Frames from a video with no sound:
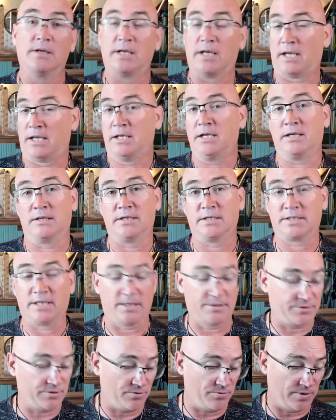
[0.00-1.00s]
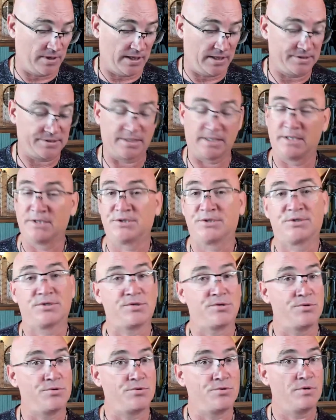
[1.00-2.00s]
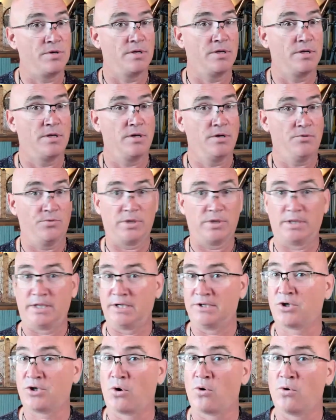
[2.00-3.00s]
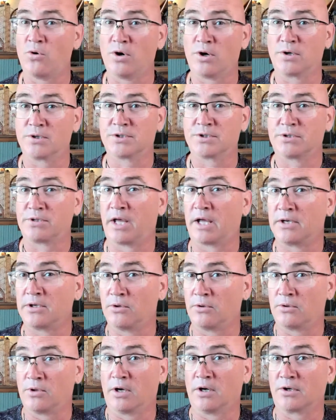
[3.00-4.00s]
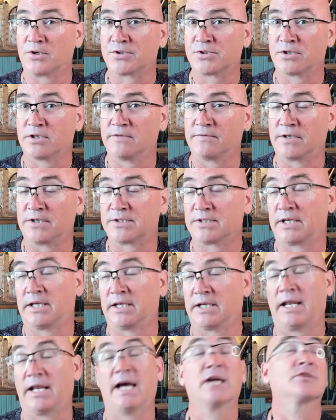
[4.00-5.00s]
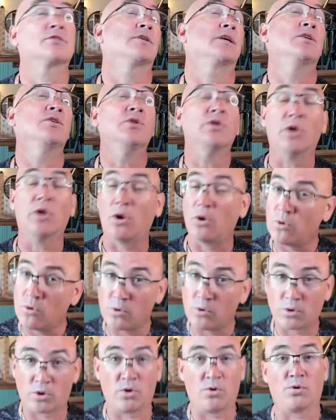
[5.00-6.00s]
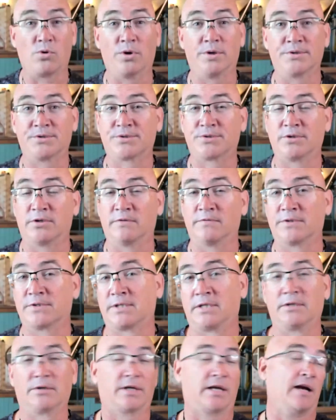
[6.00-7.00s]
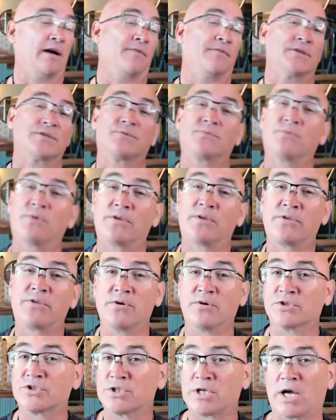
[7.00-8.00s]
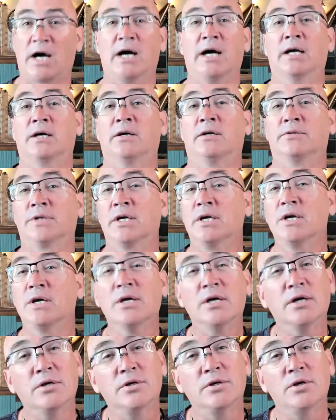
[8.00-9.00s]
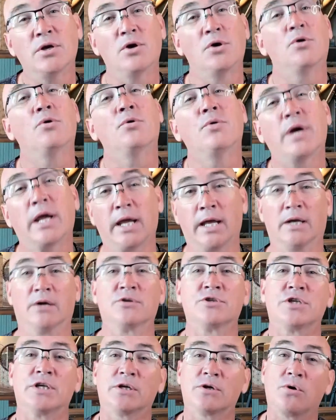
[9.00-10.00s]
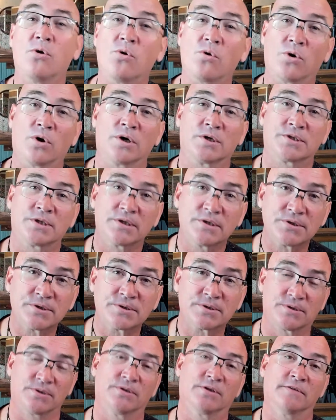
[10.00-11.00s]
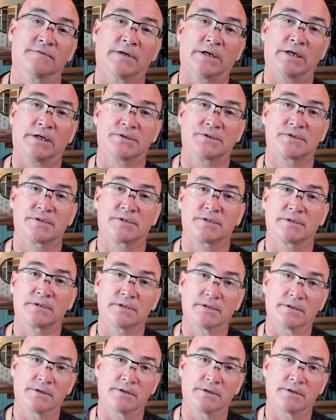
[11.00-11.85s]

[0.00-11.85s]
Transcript: any of the tensor rings is to release cords that no longer serve us and actually no cord service. I don't care if it's with your child. No energy cords serve us.